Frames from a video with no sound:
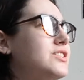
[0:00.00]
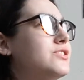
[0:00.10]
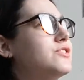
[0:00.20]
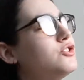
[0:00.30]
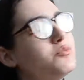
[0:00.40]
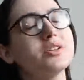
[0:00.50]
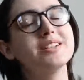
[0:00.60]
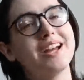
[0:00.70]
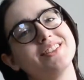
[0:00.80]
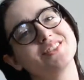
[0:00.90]
super
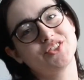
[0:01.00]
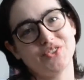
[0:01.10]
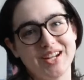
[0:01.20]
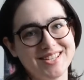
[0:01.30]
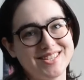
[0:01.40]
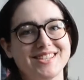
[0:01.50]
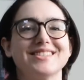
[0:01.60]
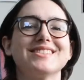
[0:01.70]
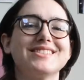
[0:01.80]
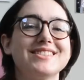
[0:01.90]
nice to
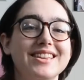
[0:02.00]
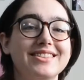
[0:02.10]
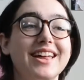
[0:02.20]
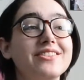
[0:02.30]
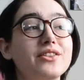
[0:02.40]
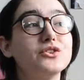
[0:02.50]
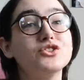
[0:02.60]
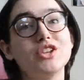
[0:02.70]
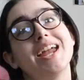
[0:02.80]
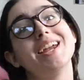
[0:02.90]
racists, then they'll
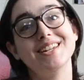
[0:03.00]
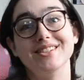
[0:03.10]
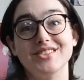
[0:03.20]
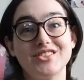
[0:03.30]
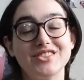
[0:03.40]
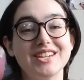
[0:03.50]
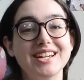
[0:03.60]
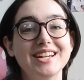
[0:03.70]
change.